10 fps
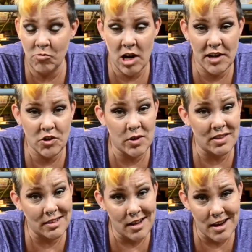where I do a
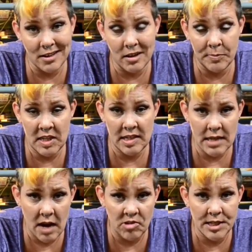lot of updates
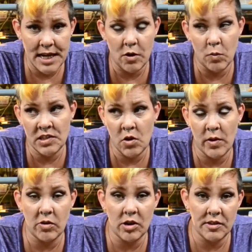every day on what's
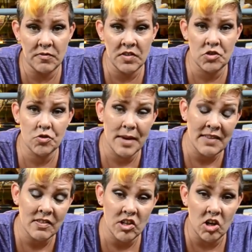going on in the fish room
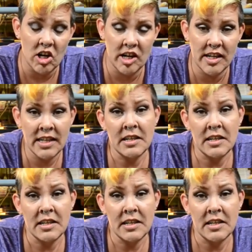and the yard,